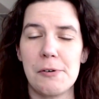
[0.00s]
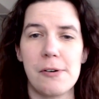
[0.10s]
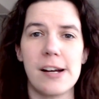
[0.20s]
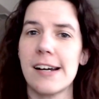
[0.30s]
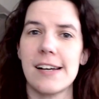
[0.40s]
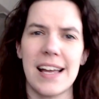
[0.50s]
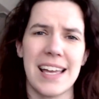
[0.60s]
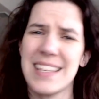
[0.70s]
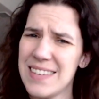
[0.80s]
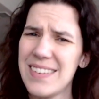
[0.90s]
or I
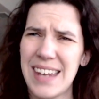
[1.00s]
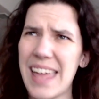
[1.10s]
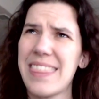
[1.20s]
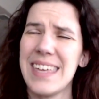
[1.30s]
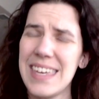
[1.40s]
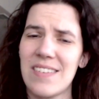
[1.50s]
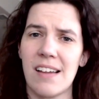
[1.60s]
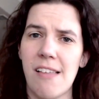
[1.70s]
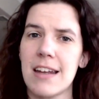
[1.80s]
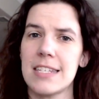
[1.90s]
think even
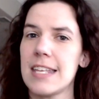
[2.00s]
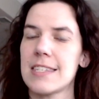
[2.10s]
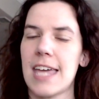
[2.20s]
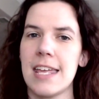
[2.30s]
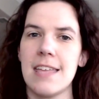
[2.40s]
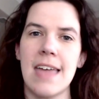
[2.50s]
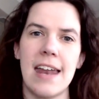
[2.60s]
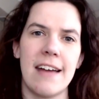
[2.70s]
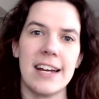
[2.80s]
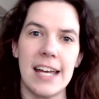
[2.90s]
a lot of states kind of in that
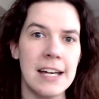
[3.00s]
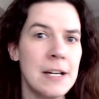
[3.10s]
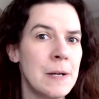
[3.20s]
area,